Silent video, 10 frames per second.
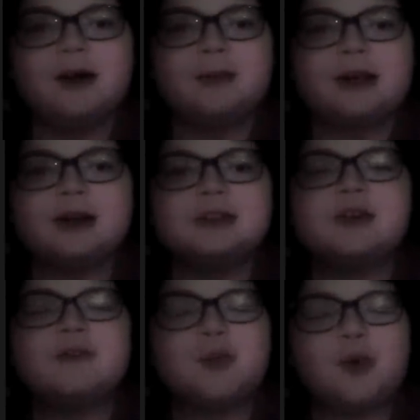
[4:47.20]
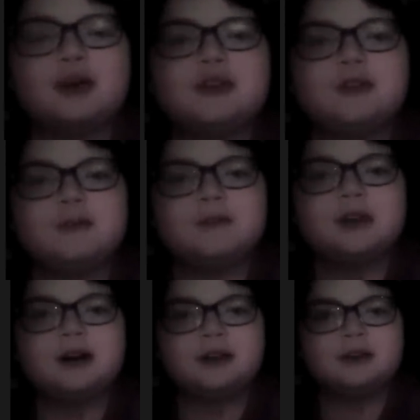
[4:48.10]
because of what you've
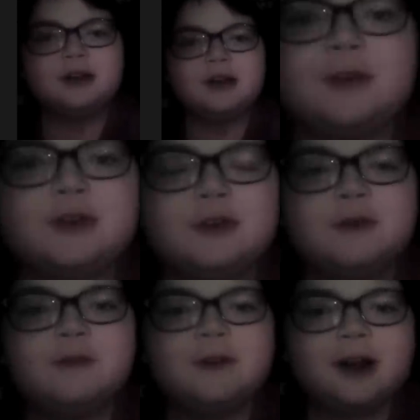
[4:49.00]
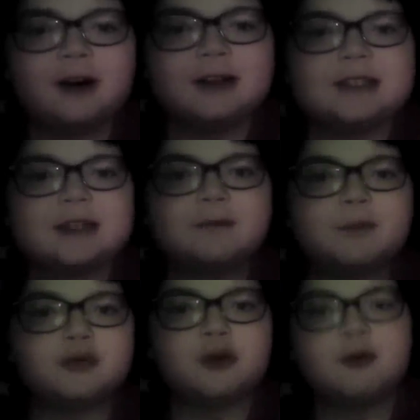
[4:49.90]
done. You guys
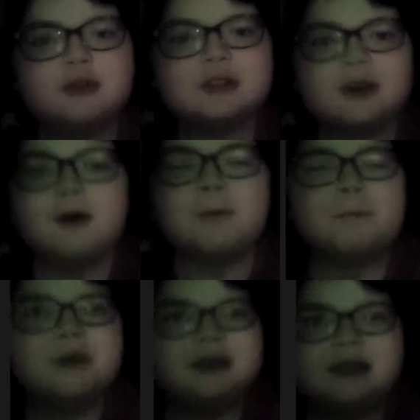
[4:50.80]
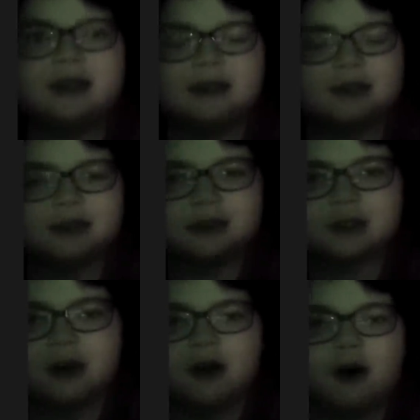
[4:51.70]
have brought
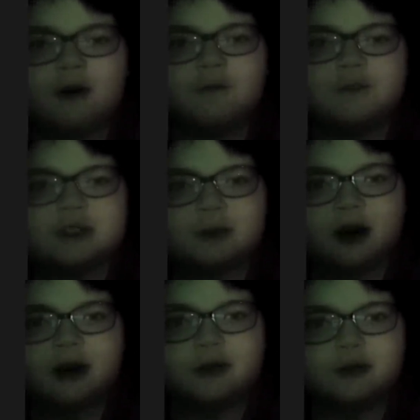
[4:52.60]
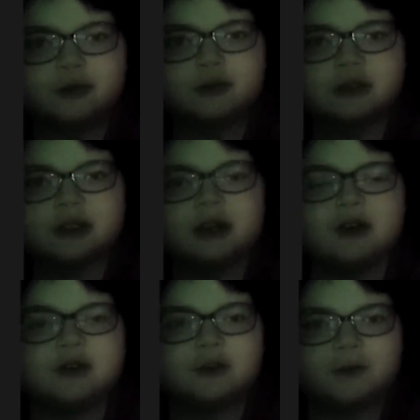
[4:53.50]
millions of smiles
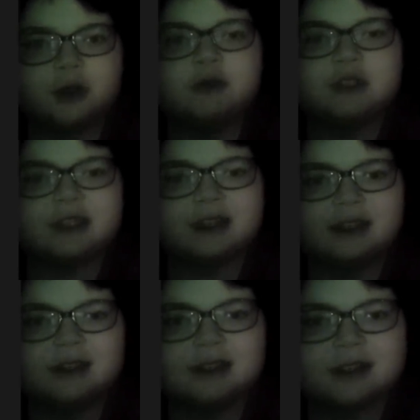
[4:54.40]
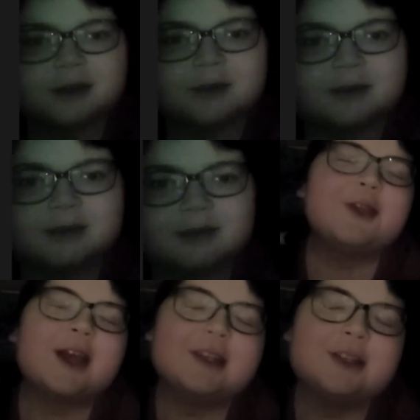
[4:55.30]
to future kids.
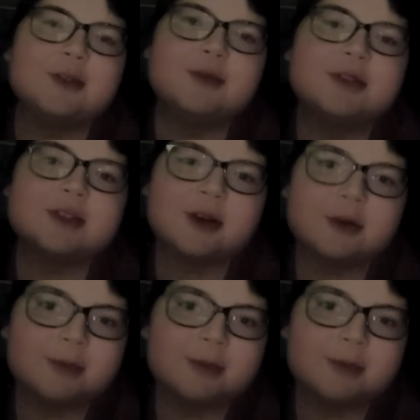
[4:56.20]
Thank you so